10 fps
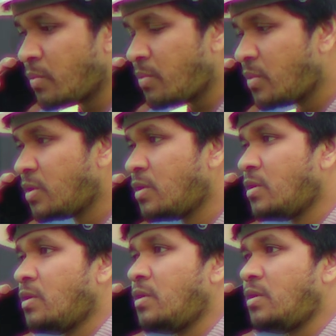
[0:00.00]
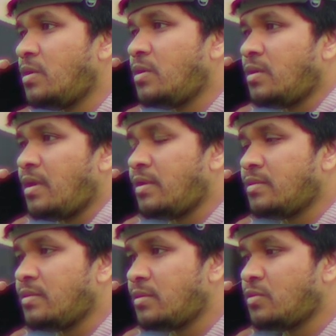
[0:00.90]
oftentimes those
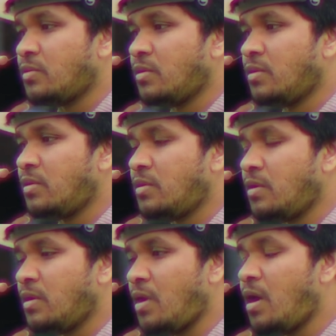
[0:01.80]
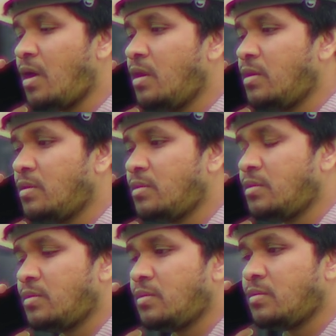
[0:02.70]
driver's logs, when they're manually
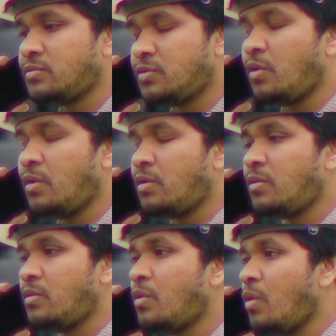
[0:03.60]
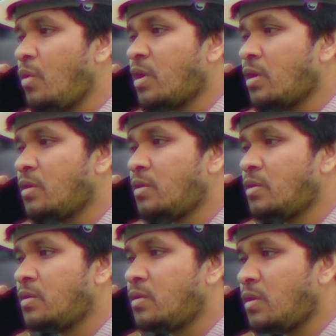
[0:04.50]
created, well, they're subject
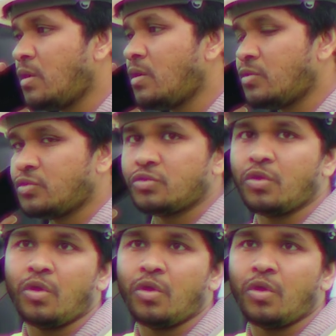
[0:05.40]
to a little bit of